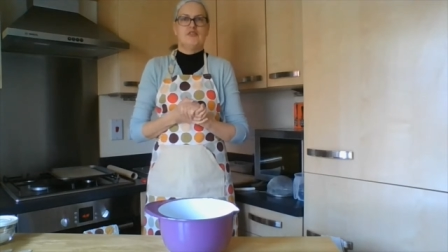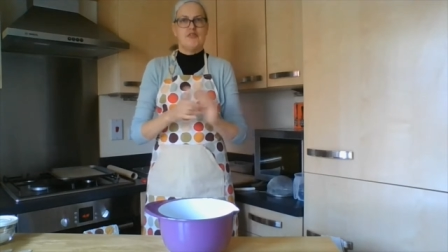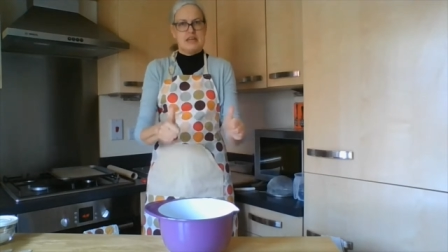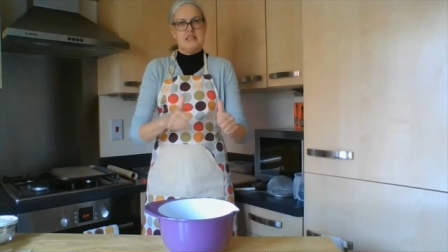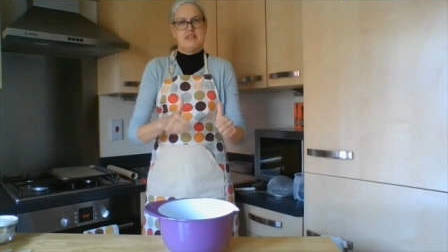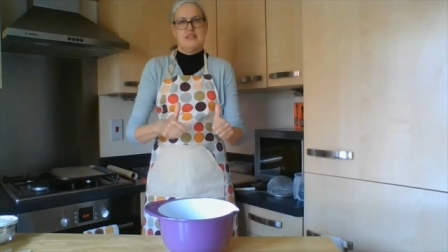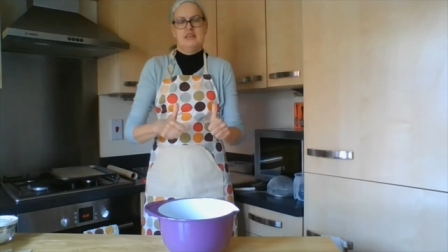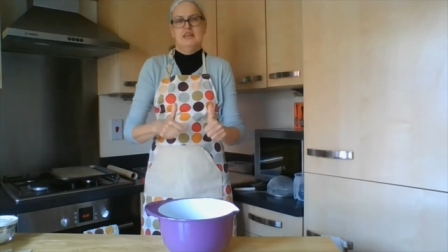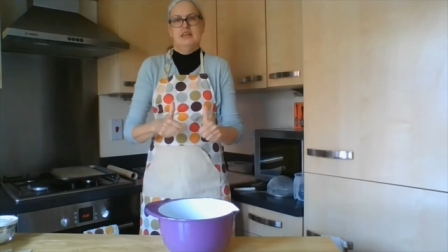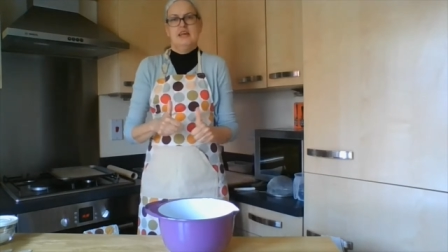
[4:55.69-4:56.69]
Great.
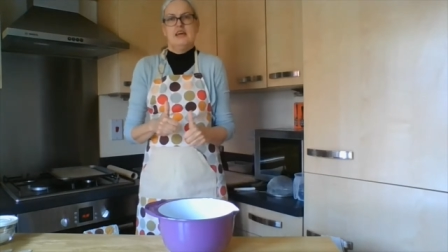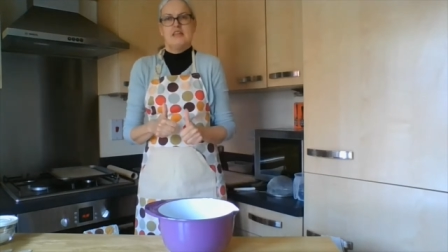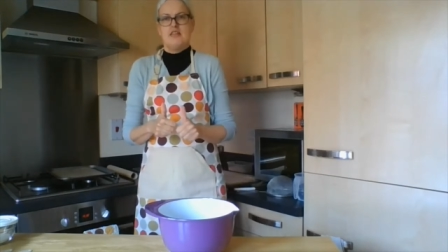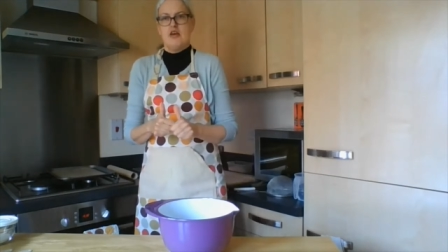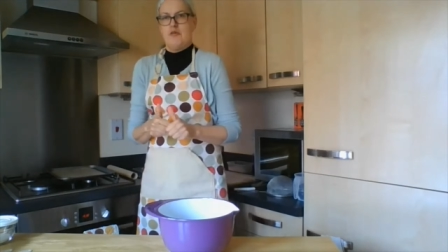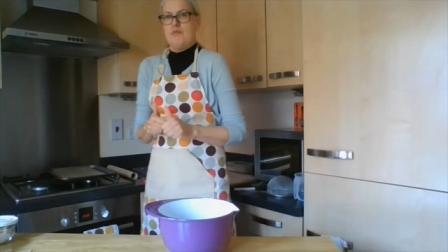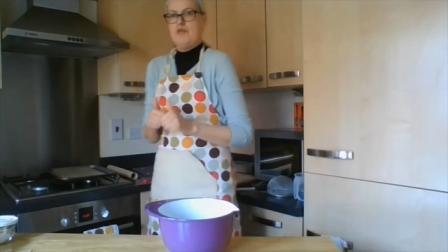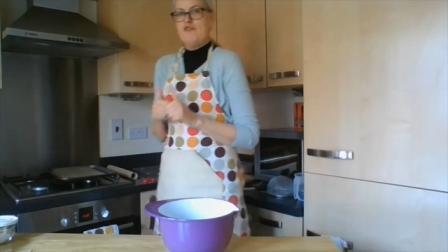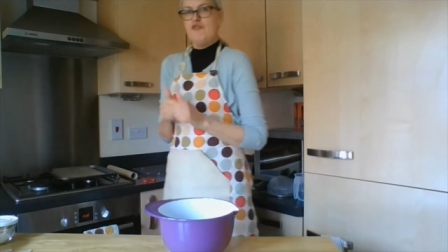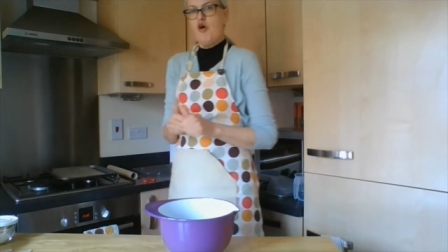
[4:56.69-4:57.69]
So
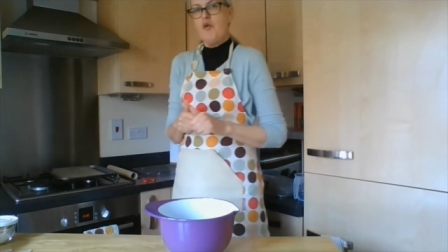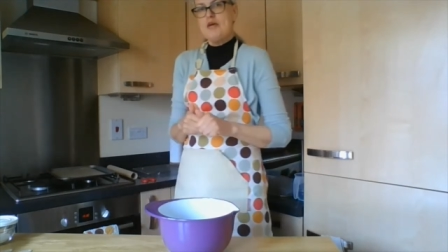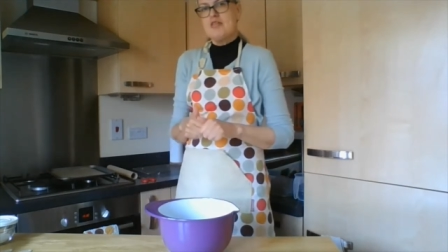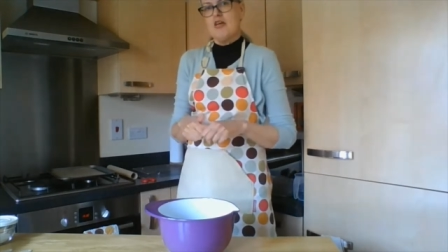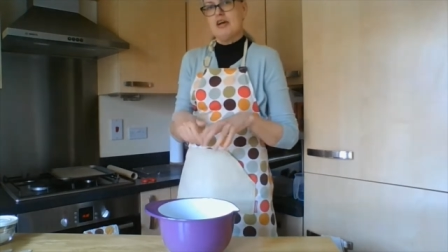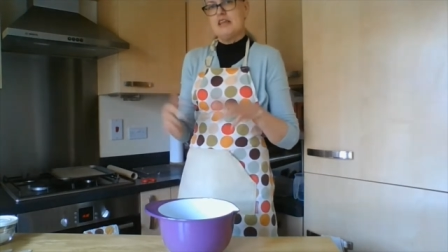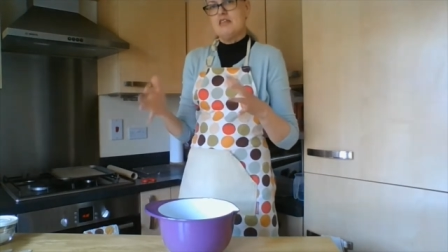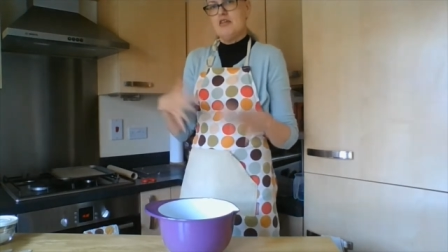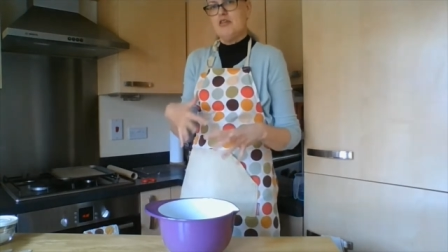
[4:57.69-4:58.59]
before we start getting